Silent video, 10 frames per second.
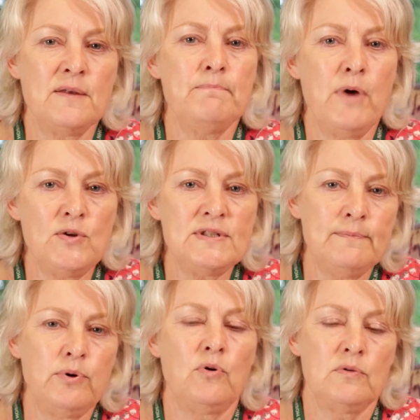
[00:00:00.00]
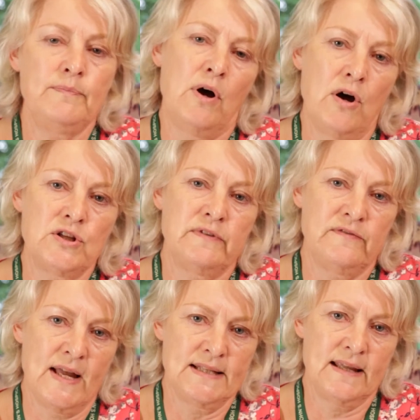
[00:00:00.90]
the most important part of
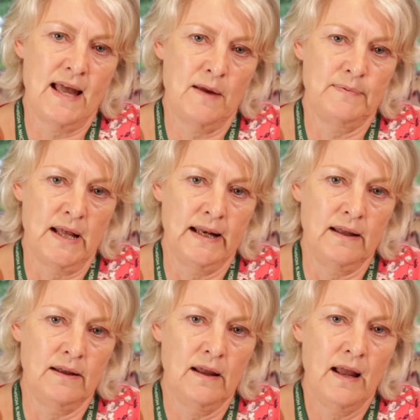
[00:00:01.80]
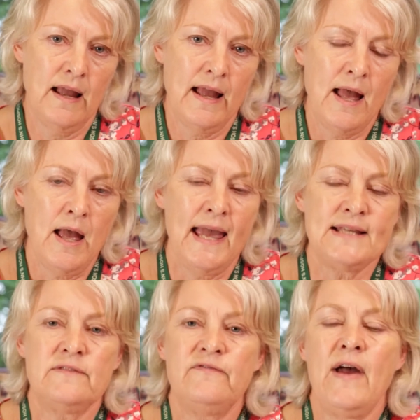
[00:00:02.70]
advanced care planning.
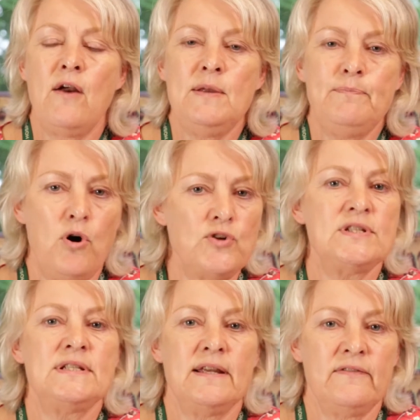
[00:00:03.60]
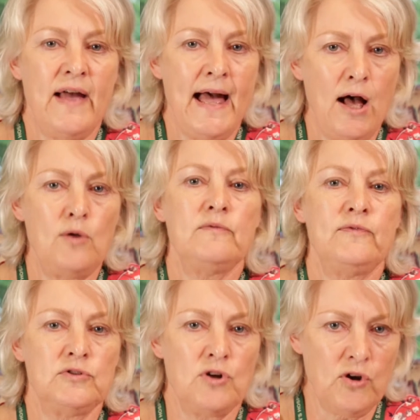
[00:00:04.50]
It's a very positive,
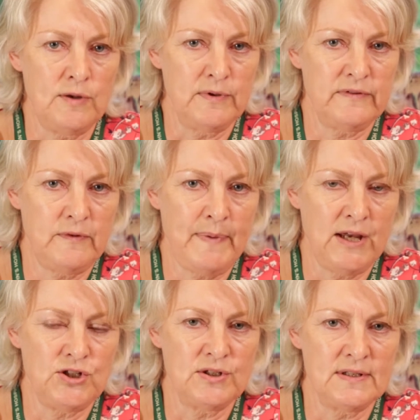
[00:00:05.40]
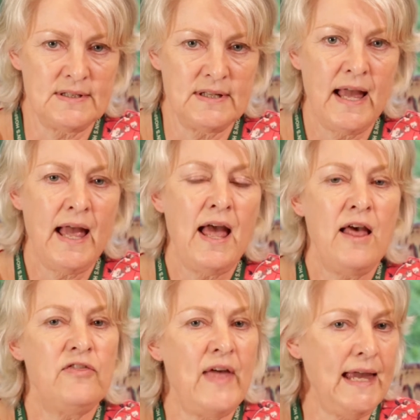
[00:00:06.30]
helpful document for patients.
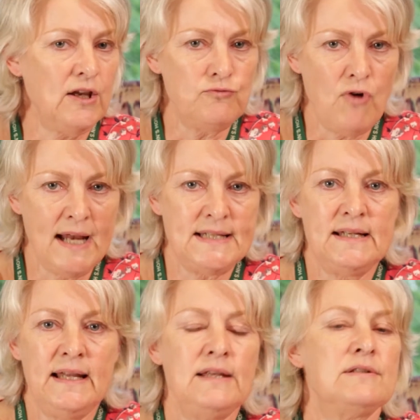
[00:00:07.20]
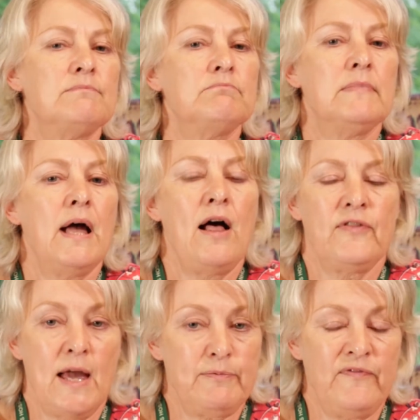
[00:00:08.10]
They can write in it,
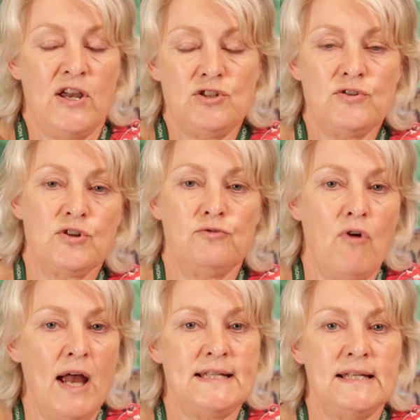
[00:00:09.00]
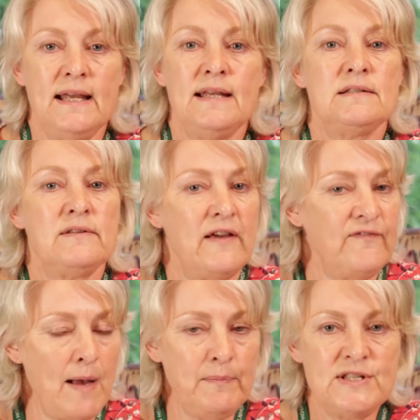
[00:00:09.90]
healthcare professionals can write in it, their
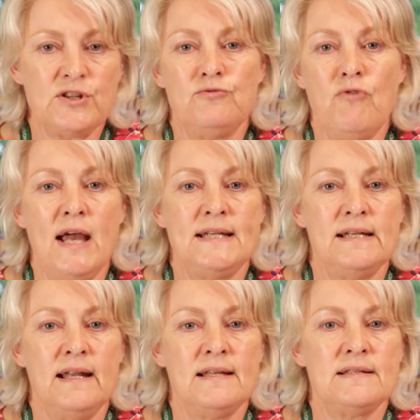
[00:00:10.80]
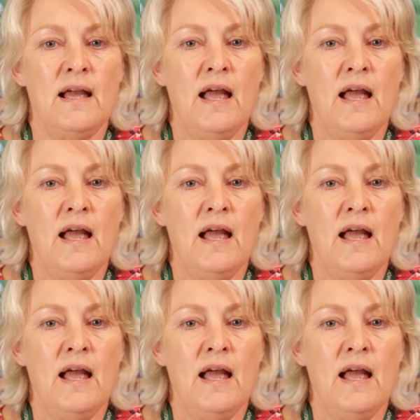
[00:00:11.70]
families can write in it,